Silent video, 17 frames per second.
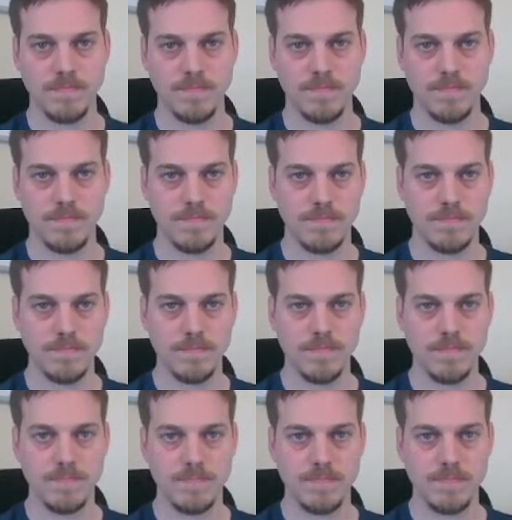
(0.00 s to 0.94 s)

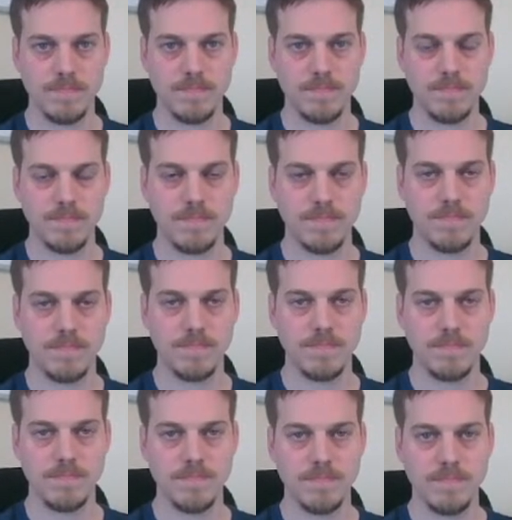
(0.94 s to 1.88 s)

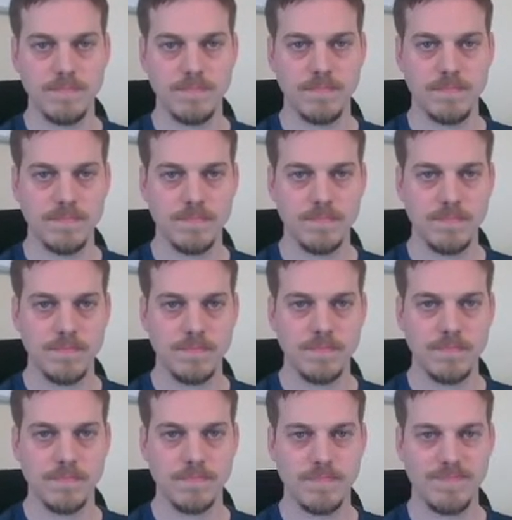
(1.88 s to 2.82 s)

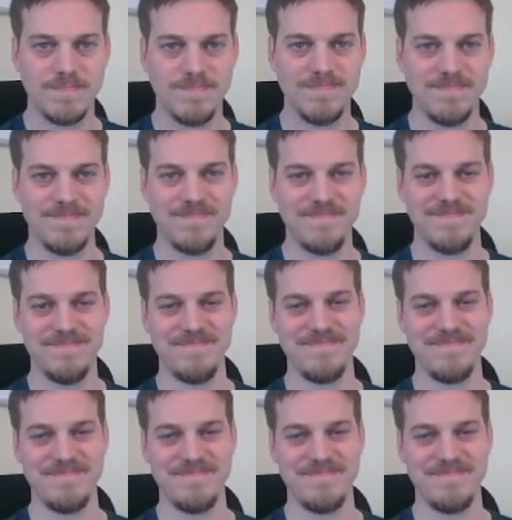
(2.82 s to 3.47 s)
No words are spoken by the person on screen.